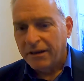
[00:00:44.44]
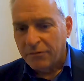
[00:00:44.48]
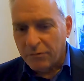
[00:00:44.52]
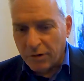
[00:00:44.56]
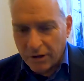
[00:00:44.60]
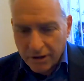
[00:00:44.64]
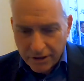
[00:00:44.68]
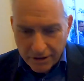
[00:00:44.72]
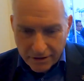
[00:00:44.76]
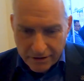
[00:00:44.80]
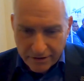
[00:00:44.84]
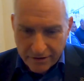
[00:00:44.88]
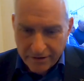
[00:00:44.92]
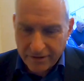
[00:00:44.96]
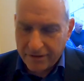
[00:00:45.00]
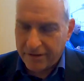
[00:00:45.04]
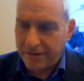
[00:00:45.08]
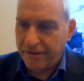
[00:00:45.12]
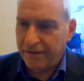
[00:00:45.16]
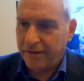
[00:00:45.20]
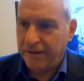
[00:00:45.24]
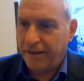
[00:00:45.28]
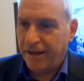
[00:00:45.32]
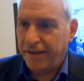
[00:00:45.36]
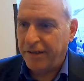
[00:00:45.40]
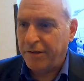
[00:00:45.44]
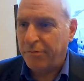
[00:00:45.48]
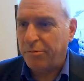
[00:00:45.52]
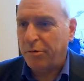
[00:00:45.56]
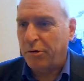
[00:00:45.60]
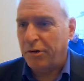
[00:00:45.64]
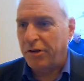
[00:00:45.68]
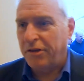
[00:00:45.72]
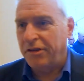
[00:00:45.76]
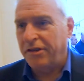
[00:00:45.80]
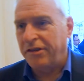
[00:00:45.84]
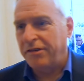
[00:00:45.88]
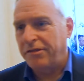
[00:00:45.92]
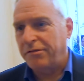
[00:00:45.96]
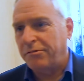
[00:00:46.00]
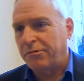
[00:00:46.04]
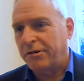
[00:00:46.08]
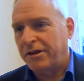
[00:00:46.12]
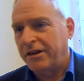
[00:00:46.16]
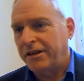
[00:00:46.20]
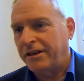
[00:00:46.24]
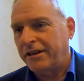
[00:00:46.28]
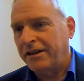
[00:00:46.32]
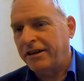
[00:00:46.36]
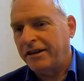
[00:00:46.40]
Well, let's put it this
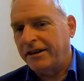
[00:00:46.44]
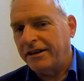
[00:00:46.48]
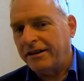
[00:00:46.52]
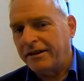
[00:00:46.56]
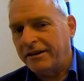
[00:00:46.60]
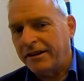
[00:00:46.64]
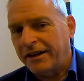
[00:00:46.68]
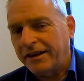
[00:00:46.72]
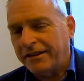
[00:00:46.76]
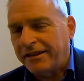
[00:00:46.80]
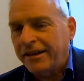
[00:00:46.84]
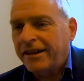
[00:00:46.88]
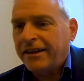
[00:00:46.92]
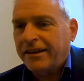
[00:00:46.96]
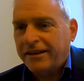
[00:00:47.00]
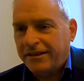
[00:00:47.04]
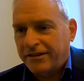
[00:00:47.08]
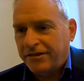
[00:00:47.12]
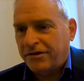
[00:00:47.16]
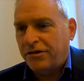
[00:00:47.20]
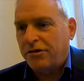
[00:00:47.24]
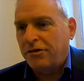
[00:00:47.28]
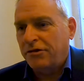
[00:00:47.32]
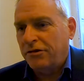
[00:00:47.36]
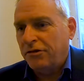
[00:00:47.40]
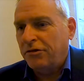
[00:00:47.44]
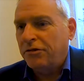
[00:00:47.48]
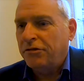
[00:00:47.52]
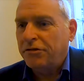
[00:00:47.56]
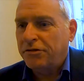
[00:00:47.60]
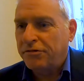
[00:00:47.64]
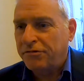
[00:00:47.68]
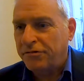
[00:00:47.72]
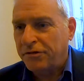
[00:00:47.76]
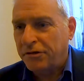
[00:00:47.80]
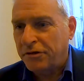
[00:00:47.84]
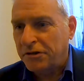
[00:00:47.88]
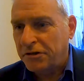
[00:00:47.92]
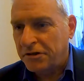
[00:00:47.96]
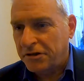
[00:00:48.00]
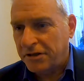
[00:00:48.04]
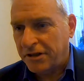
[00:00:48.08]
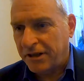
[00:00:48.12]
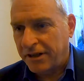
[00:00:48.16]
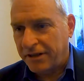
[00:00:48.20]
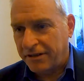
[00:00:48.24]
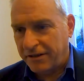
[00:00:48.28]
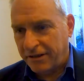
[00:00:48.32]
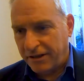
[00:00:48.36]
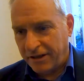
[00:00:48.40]
way. I think it's good news
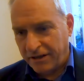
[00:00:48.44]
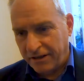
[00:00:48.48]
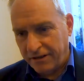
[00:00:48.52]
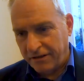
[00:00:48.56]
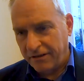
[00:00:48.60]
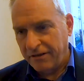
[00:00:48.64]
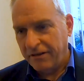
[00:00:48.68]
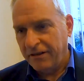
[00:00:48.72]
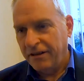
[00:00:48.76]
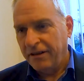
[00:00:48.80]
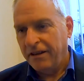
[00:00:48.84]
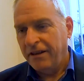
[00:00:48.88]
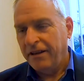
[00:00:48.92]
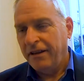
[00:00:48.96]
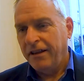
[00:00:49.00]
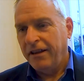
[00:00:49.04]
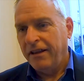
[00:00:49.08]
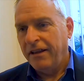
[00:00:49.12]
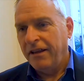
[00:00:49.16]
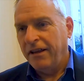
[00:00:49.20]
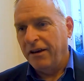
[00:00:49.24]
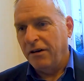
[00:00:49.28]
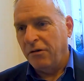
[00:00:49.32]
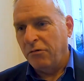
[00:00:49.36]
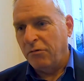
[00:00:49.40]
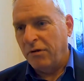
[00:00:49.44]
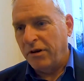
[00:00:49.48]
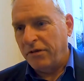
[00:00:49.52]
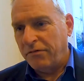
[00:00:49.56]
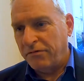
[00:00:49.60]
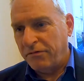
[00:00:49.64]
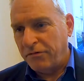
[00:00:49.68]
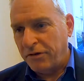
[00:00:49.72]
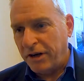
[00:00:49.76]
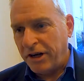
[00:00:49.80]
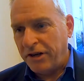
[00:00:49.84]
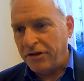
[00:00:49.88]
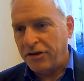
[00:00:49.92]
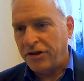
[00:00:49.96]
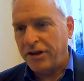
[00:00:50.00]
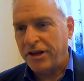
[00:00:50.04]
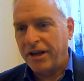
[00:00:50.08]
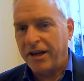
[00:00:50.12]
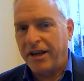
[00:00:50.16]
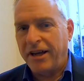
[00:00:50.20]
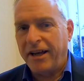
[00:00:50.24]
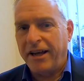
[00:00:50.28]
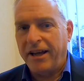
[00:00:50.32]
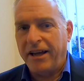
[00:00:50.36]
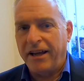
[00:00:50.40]
first. I think we've reached
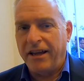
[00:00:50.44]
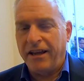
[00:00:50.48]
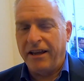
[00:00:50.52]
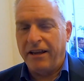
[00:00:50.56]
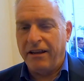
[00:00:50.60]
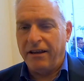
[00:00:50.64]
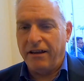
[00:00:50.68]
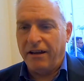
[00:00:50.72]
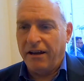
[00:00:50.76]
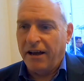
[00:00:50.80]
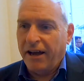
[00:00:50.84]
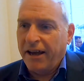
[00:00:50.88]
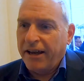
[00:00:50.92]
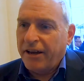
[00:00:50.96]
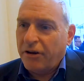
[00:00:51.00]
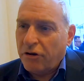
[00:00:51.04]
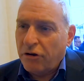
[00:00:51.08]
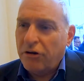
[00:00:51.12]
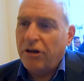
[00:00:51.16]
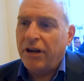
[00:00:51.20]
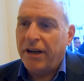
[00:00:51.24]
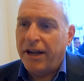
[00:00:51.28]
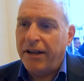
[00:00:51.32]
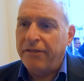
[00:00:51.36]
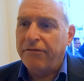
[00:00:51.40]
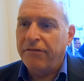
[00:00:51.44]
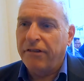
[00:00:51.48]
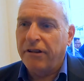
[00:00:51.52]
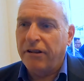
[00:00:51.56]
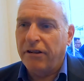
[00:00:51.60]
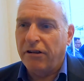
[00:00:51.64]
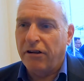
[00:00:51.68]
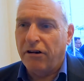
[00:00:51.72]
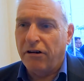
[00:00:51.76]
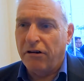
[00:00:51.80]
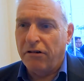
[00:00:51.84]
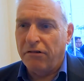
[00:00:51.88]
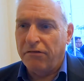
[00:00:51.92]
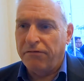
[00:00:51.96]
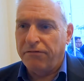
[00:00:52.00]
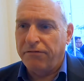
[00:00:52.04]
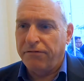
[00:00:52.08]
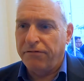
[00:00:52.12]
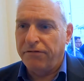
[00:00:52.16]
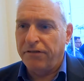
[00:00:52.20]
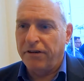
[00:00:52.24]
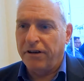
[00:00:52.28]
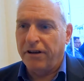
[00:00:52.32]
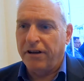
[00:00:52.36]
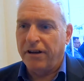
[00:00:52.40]
a good level of
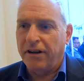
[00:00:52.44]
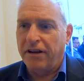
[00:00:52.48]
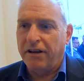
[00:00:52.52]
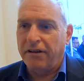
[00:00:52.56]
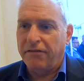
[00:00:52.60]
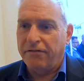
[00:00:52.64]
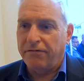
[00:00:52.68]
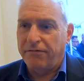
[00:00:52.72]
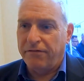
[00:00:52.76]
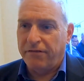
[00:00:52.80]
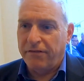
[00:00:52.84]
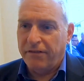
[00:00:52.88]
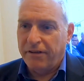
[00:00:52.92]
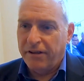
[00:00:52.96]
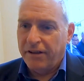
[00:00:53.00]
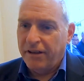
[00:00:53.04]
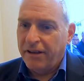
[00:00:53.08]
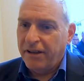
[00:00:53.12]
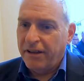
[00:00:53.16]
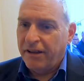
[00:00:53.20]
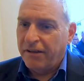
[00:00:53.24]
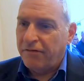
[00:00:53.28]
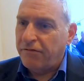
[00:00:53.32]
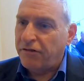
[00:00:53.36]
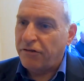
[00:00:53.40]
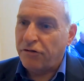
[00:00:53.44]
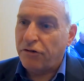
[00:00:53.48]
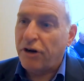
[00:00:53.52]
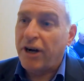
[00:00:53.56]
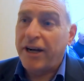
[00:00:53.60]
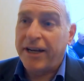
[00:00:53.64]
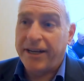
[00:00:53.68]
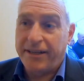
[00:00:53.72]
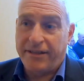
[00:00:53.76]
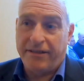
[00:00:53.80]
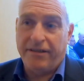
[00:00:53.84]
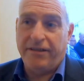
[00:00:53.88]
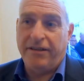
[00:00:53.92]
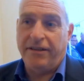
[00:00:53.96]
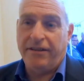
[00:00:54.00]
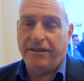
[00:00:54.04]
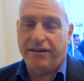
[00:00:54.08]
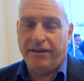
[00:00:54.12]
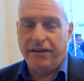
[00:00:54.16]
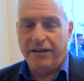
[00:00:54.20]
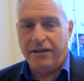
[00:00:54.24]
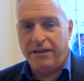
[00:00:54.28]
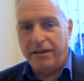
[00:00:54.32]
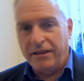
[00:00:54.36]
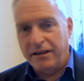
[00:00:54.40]

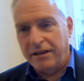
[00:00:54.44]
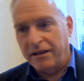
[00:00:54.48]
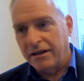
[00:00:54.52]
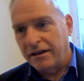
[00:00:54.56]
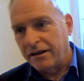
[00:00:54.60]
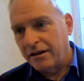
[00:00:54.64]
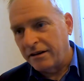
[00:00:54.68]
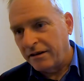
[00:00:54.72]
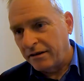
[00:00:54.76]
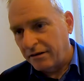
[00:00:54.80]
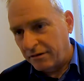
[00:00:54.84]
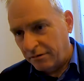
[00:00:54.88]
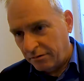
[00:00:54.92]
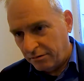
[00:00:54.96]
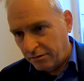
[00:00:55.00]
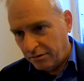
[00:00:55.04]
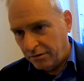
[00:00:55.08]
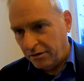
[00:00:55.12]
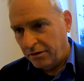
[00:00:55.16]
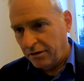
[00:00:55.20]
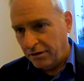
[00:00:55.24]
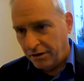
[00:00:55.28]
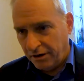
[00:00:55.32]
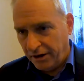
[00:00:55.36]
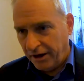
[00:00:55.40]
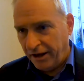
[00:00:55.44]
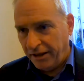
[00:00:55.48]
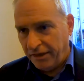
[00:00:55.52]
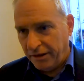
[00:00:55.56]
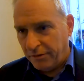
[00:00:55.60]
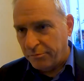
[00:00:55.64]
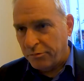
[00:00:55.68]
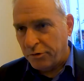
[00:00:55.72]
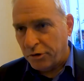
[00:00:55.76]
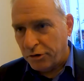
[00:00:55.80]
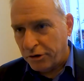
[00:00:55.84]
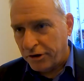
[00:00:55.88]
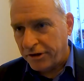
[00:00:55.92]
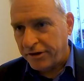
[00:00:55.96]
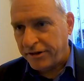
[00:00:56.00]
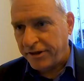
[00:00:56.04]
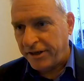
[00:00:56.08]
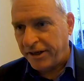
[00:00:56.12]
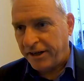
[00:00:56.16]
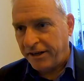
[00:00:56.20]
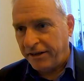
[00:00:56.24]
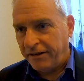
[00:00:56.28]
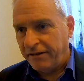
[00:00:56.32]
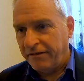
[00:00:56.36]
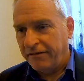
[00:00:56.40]
variety in the brewing
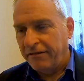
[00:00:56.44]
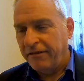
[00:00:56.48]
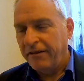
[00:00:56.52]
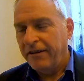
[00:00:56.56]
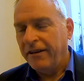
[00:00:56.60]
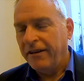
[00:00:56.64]
scene.